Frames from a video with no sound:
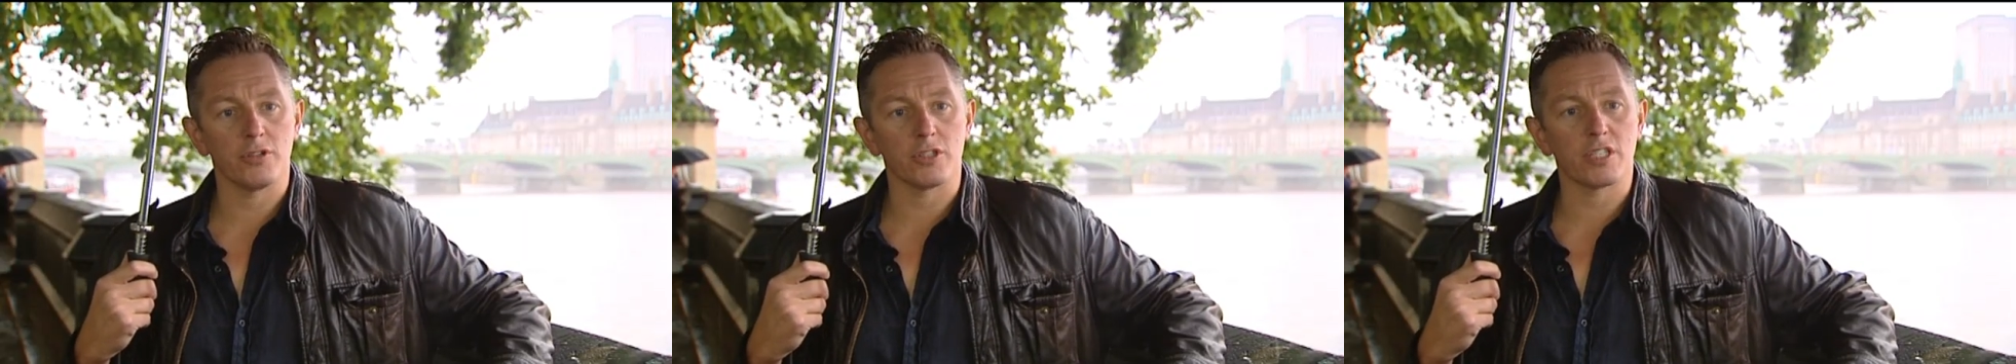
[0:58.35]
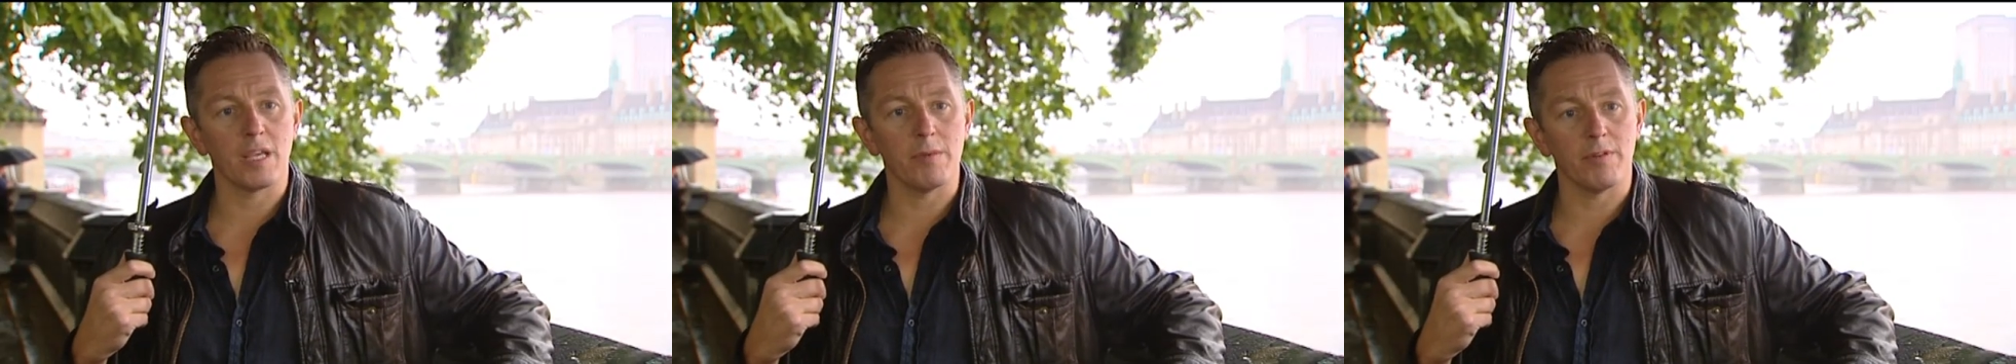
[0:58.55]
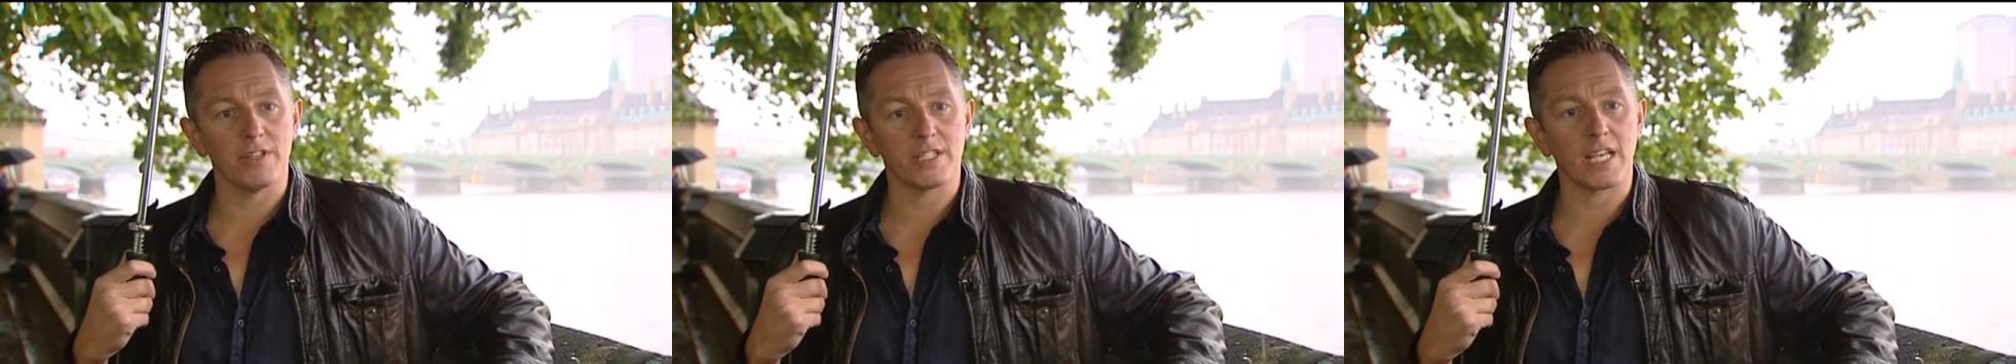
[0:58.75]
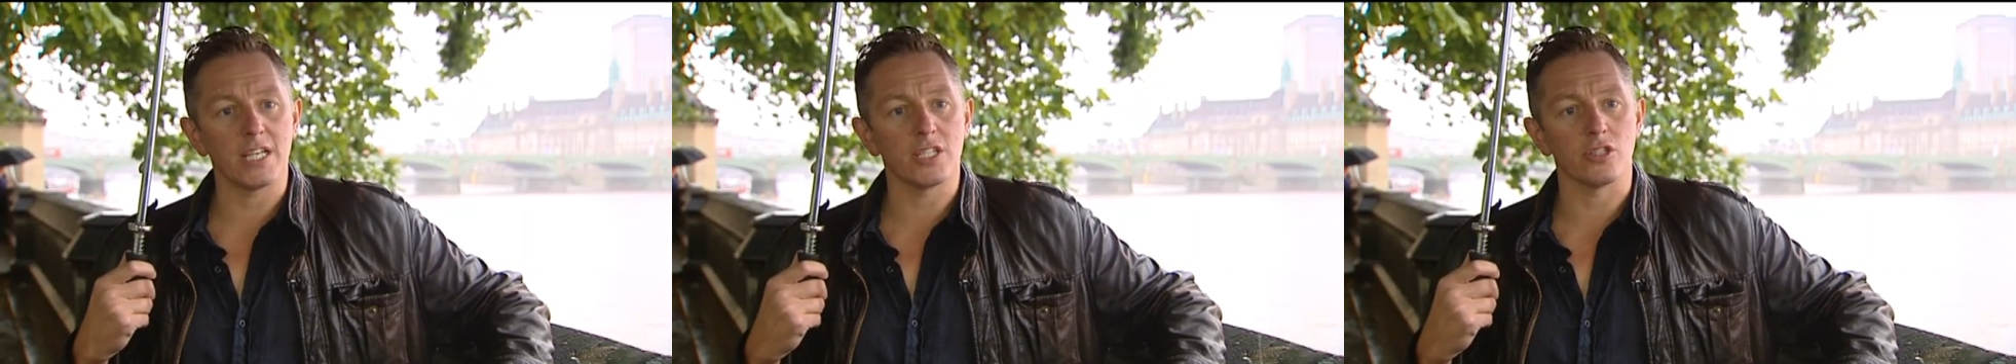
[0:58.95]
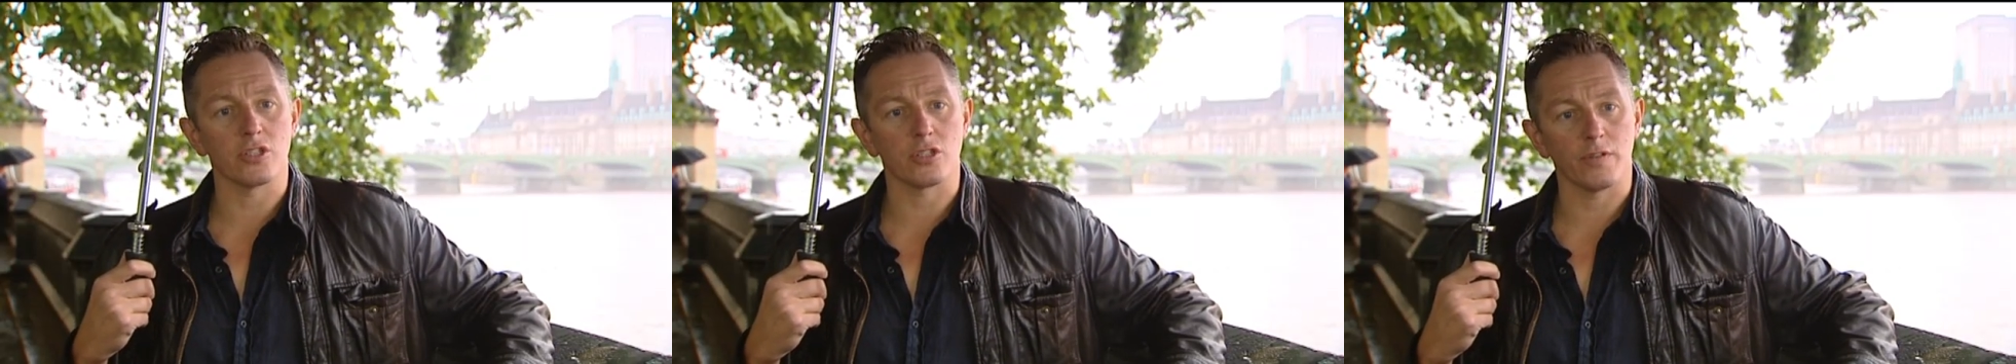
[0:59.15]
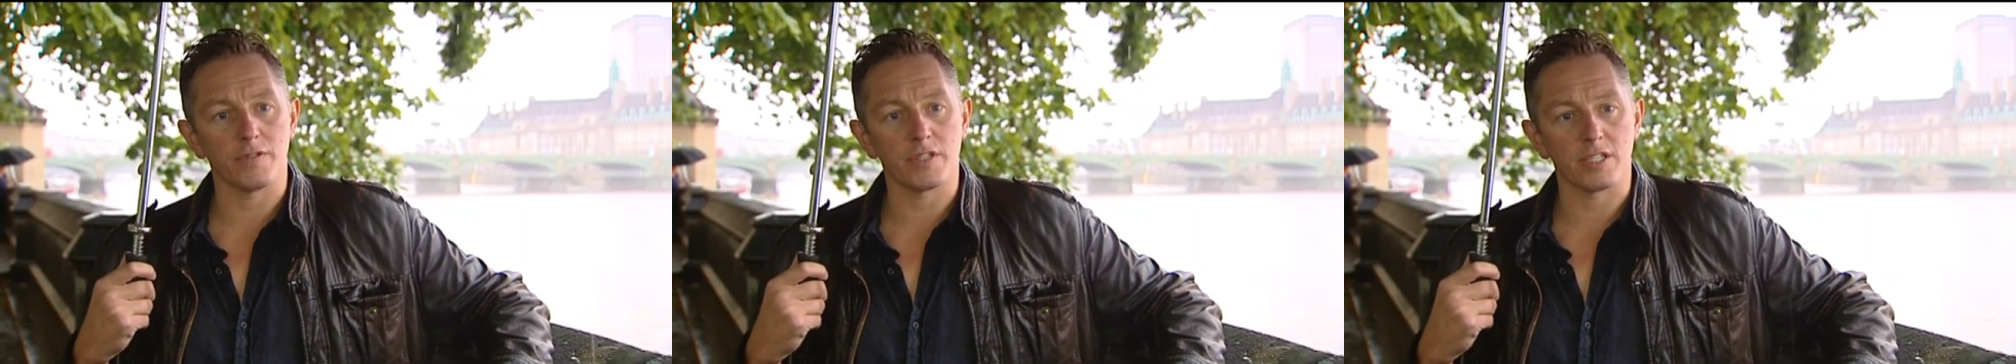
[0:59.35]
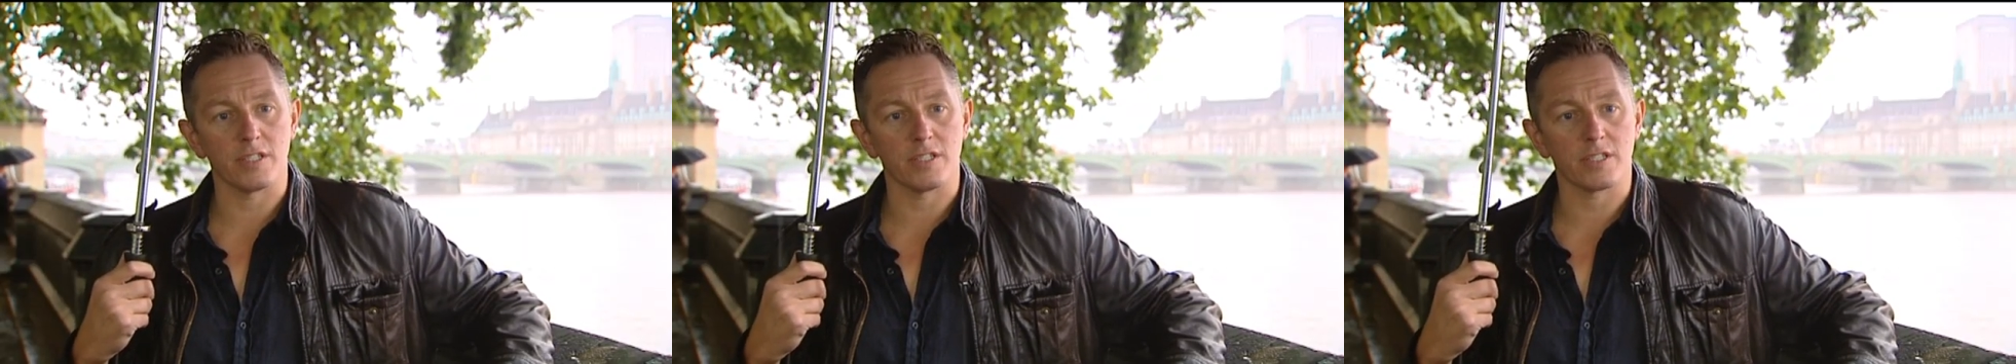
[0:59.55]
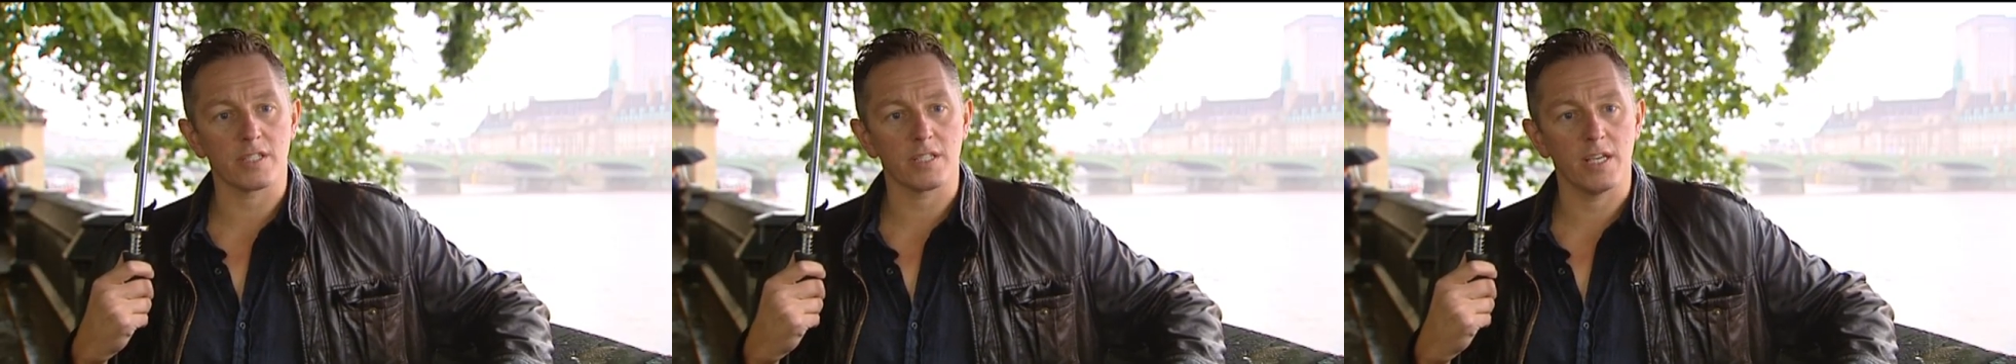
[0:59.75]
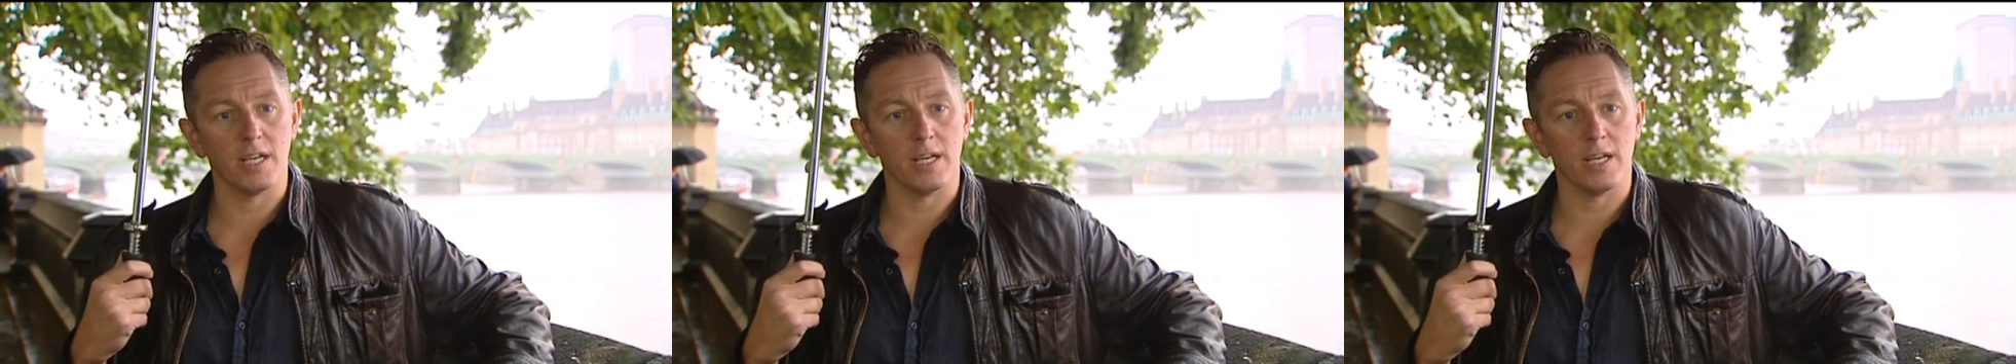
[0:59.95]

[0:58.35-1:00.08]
a team of intelligence officers